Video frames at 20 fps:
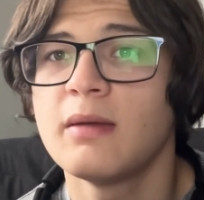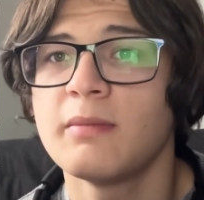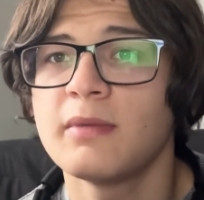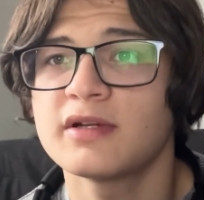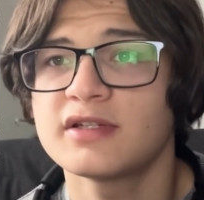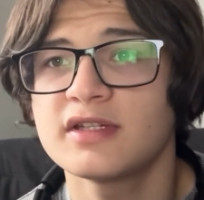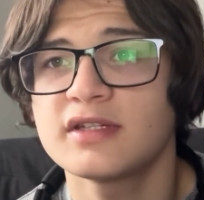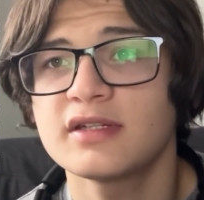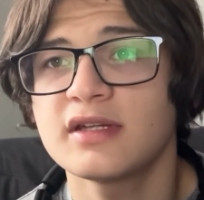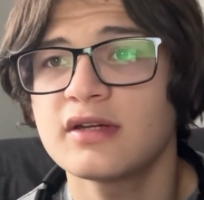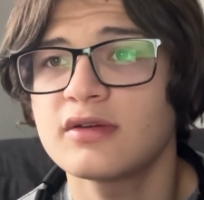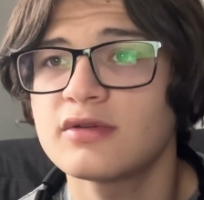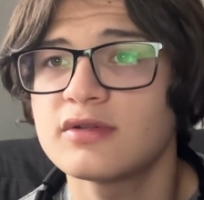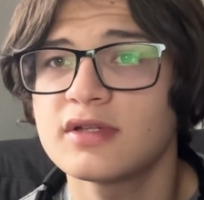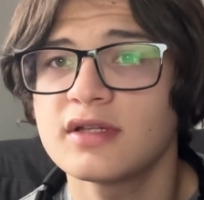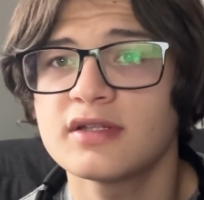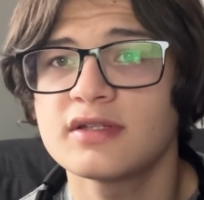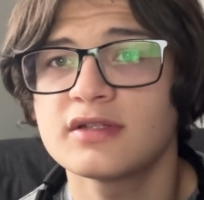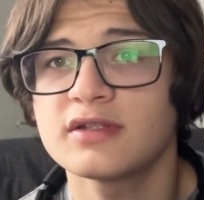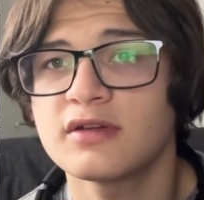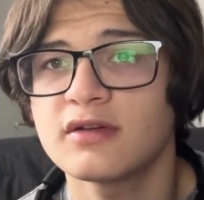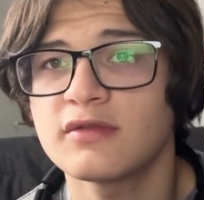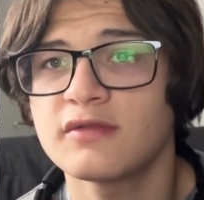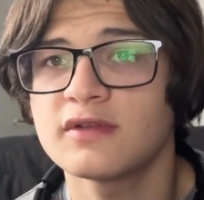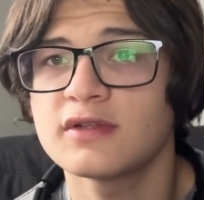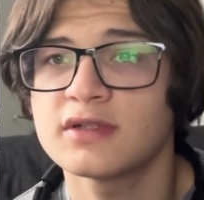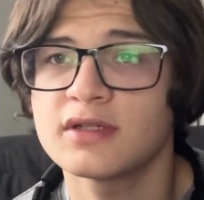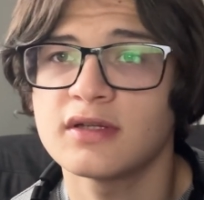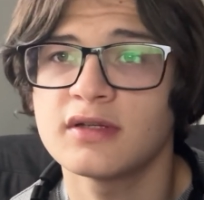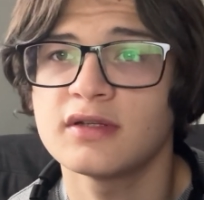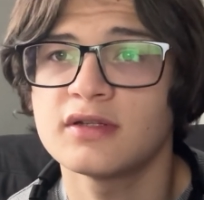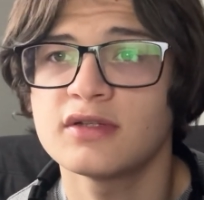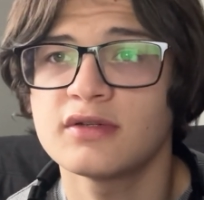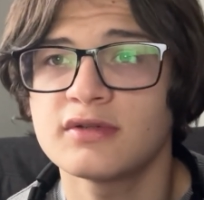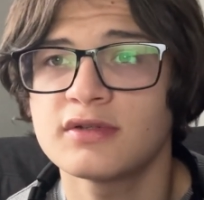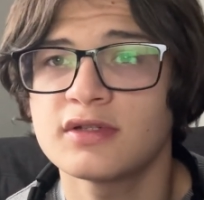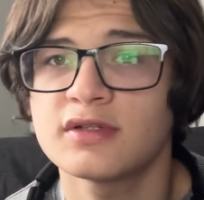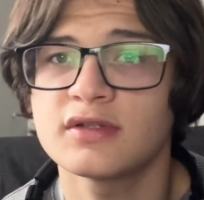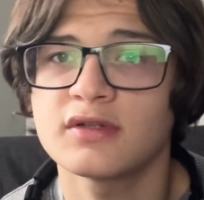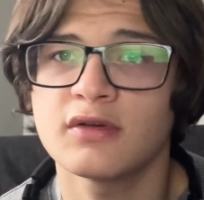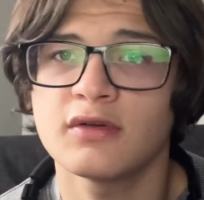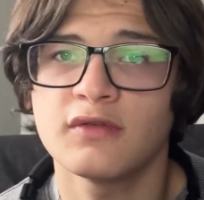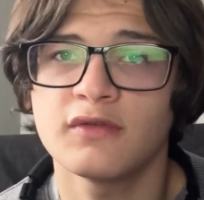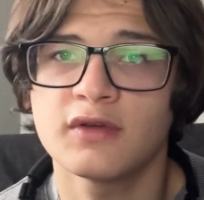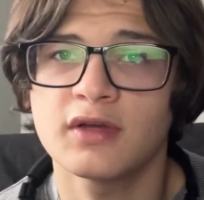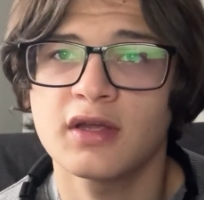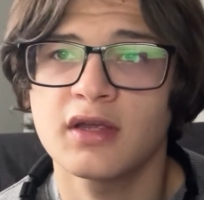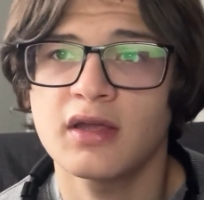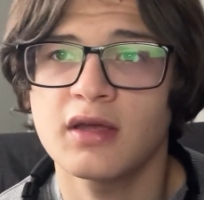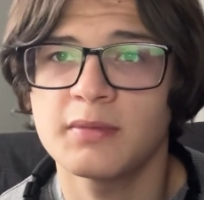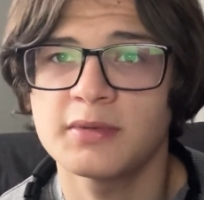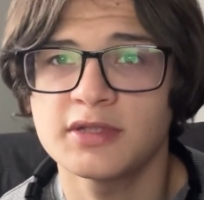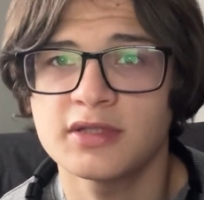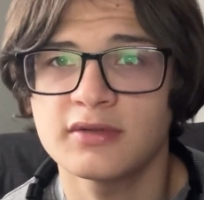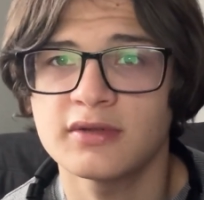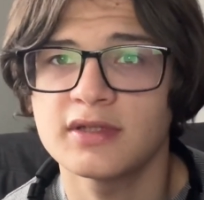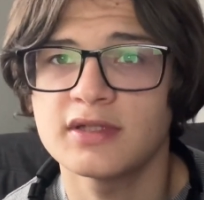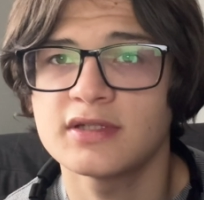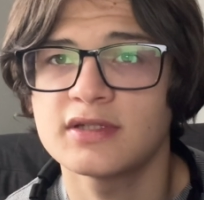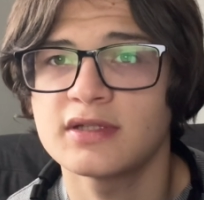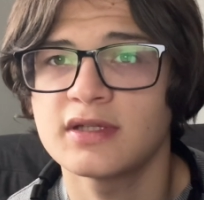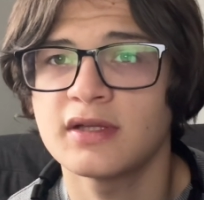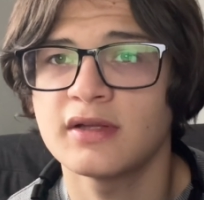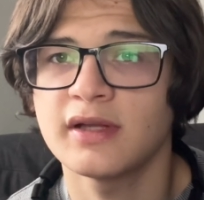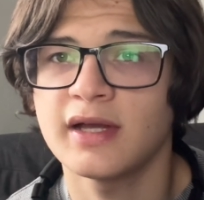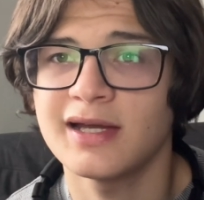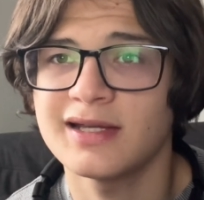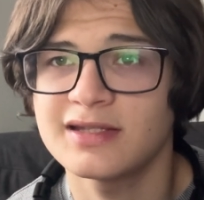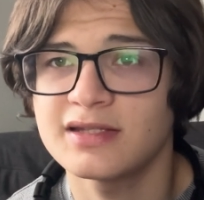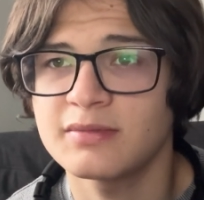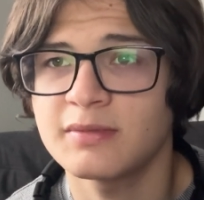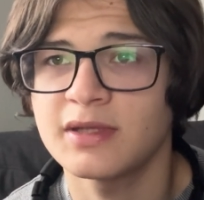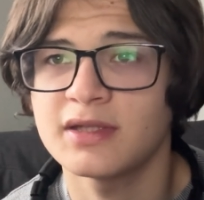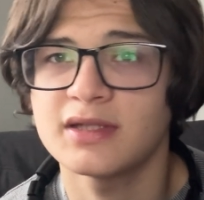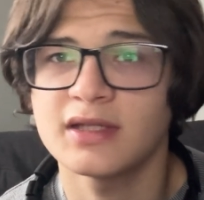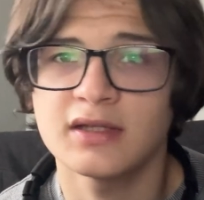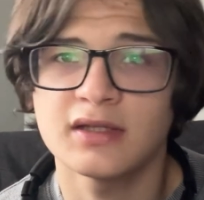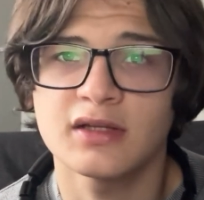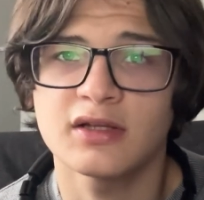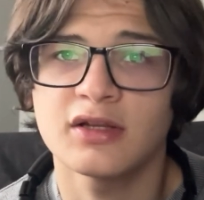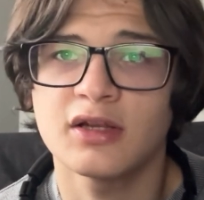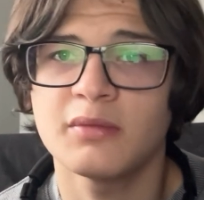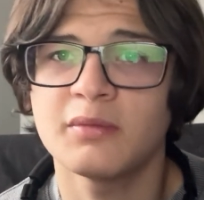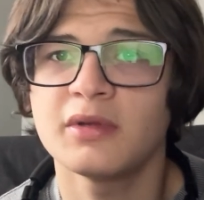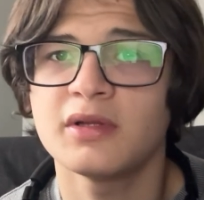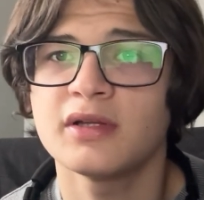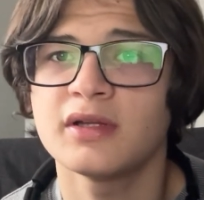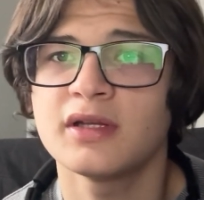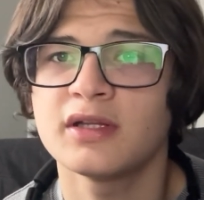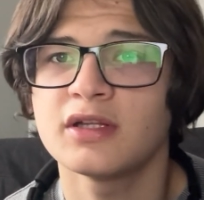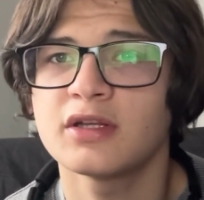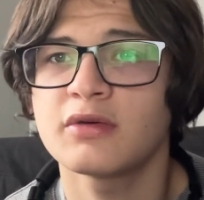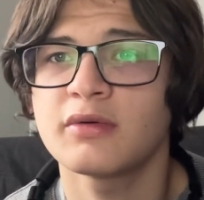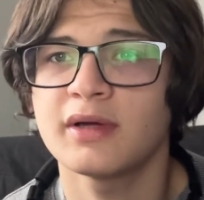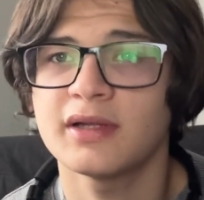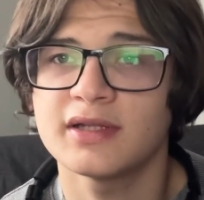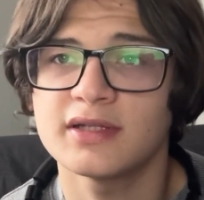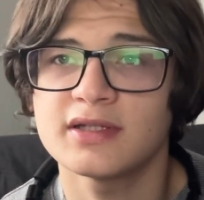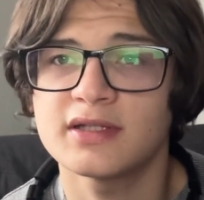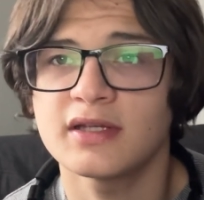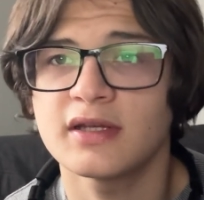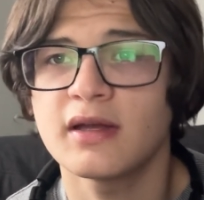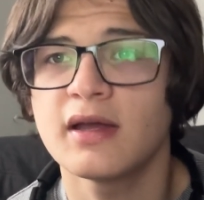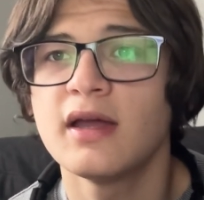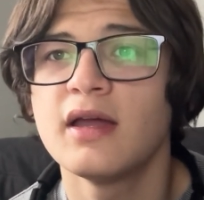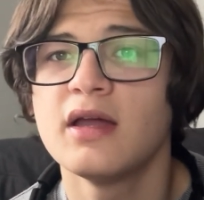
Marxist argues that serve as the interests of capitalist elites maintaining global inequality